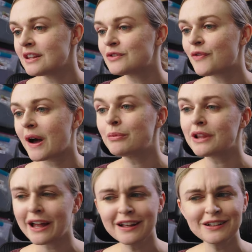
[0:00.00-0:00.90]
These
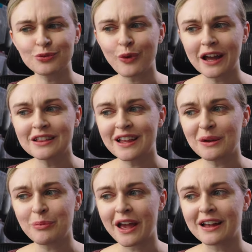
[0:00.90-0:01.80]
Fabletics wide
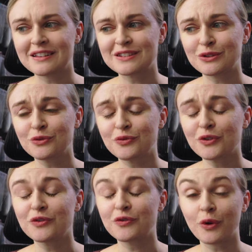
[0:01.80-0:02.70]
leg pants sold
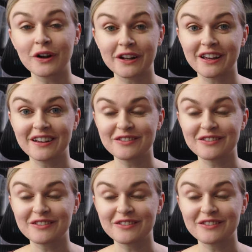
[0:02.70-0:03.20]
for 40